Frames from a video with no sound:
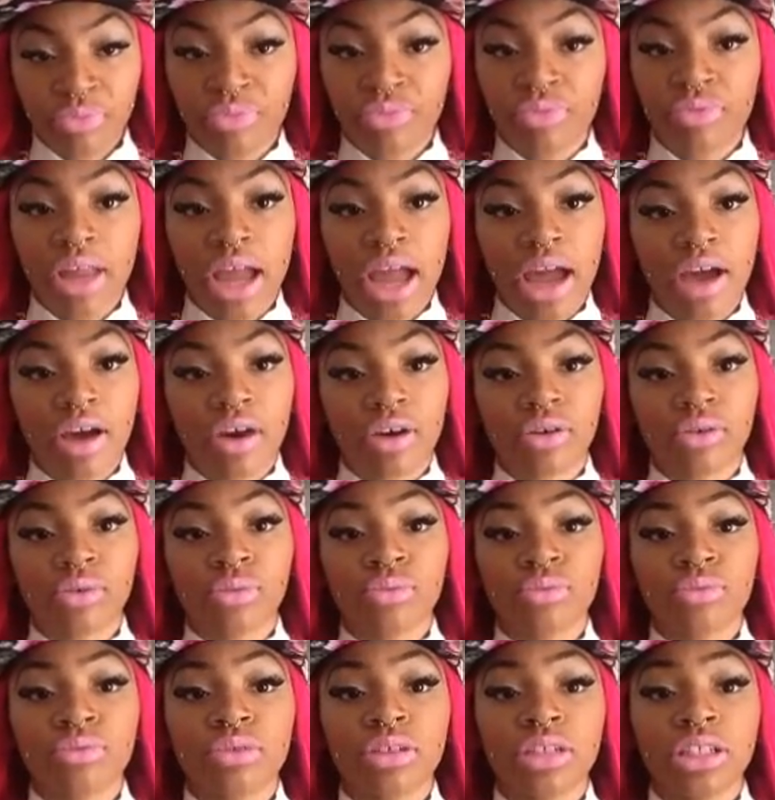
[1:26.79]

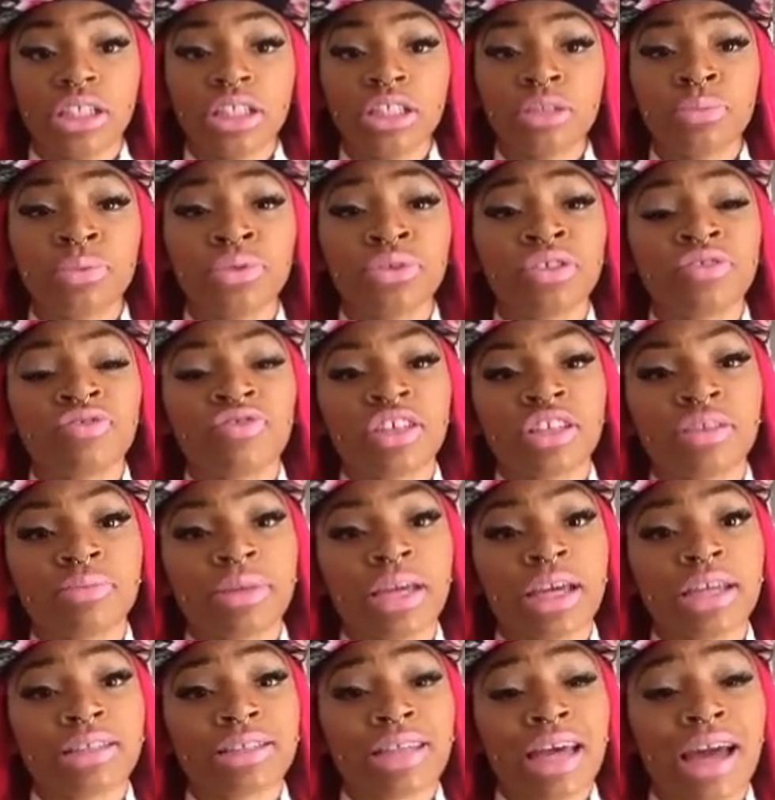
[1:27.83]
Now these boots fit me
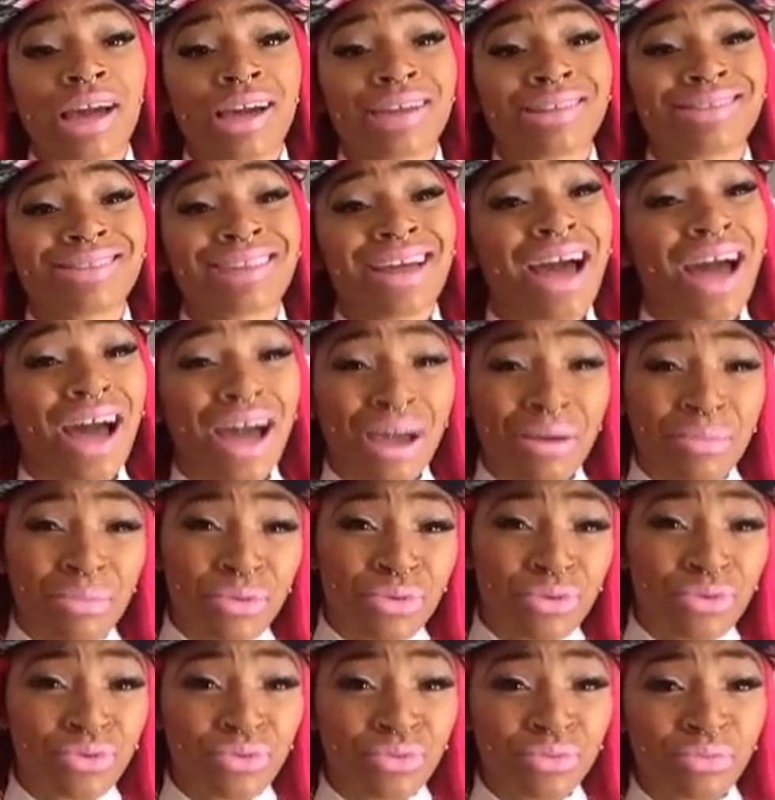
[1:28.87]
as like a thigh
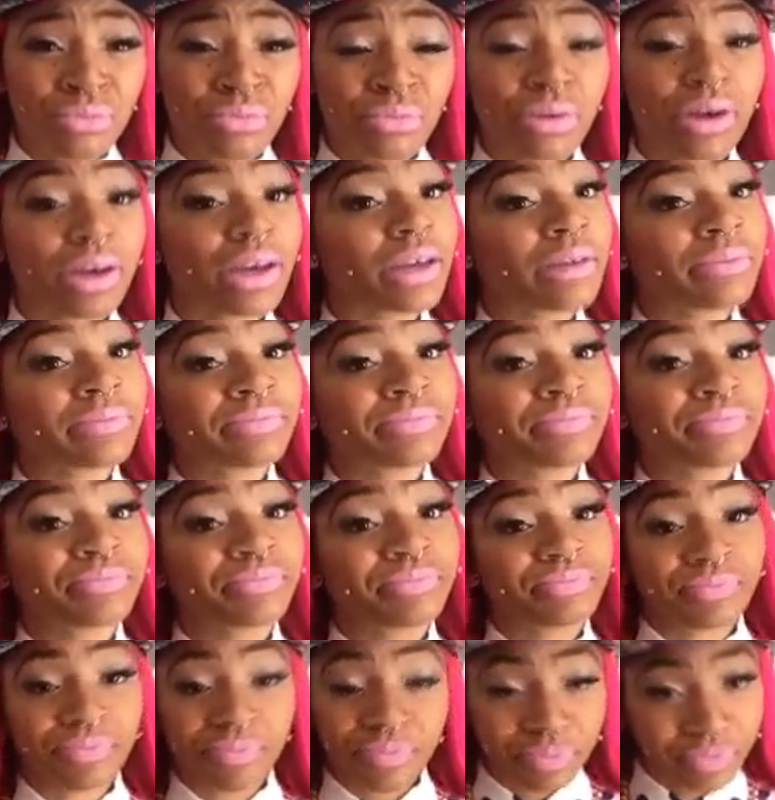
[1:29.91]
boot, but
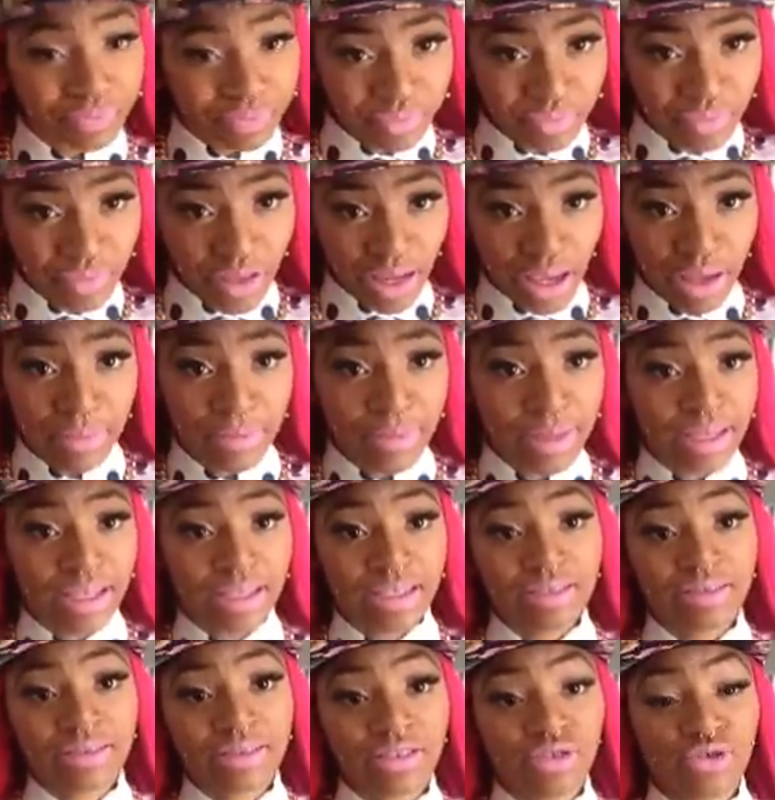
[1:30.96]
I
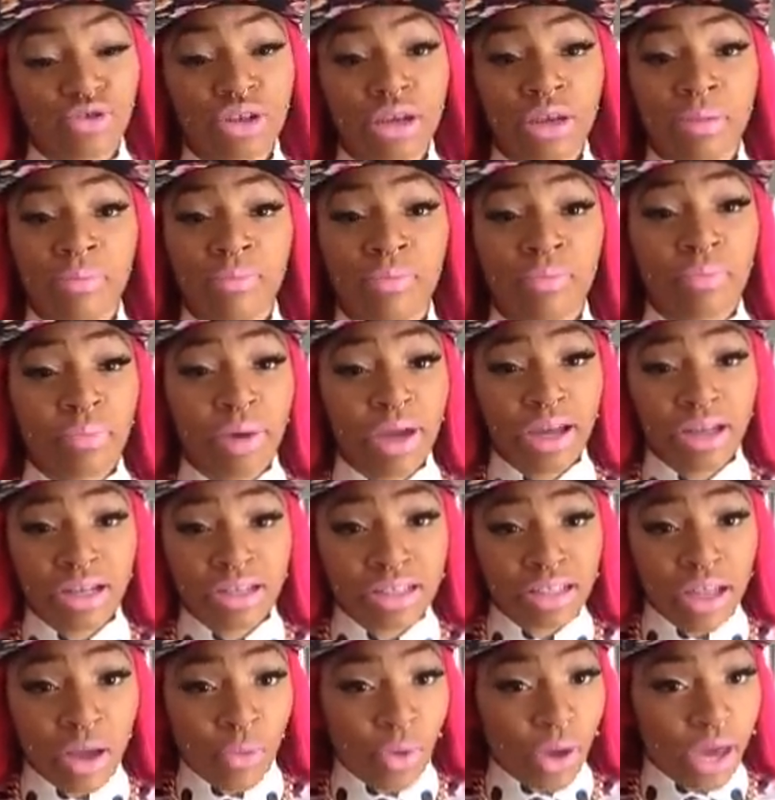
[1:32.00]
mean you can pair
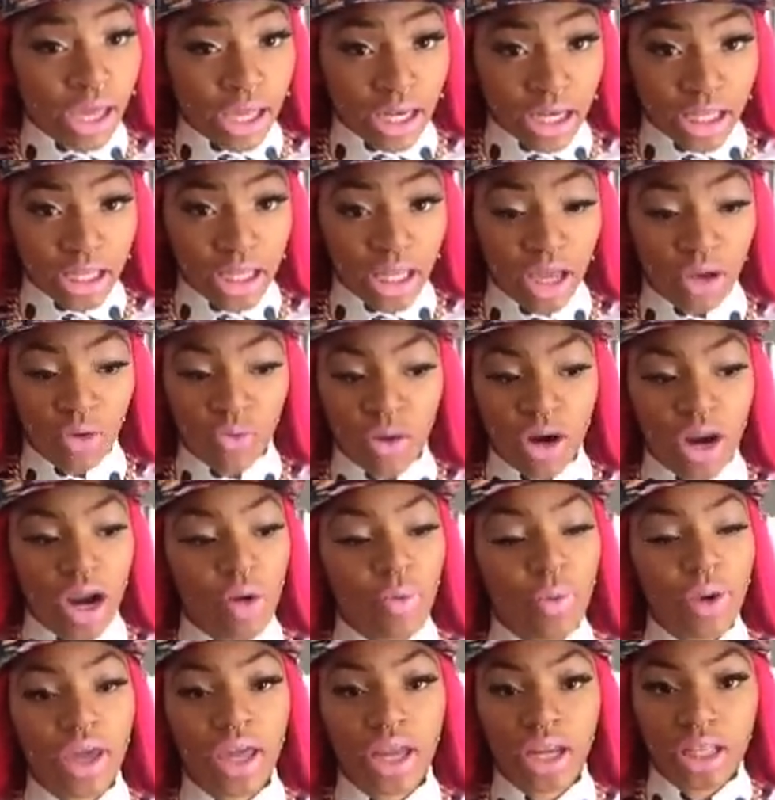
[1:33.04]
this up with anything, wear
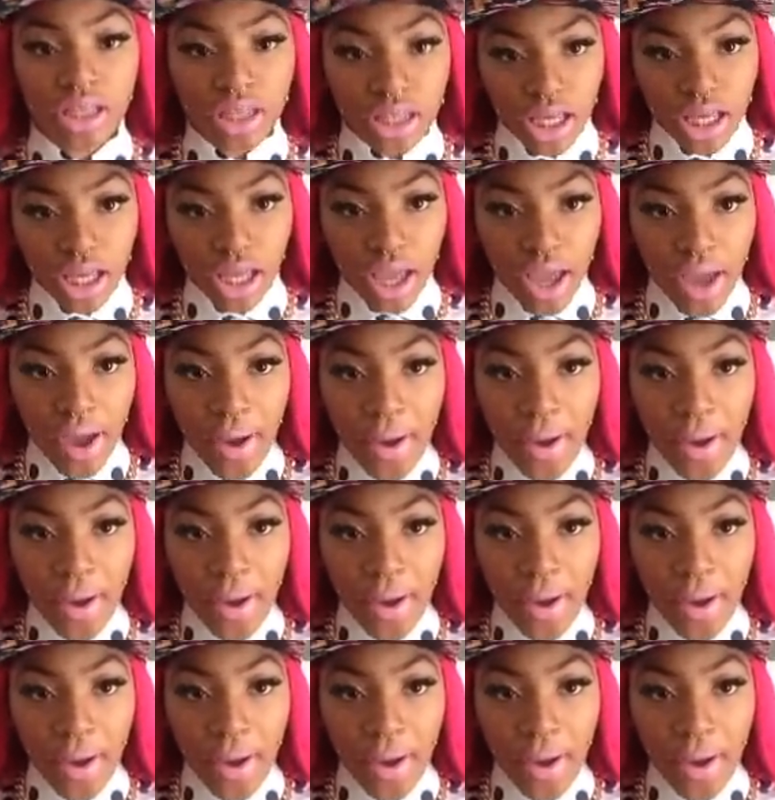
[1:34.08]
it with anything.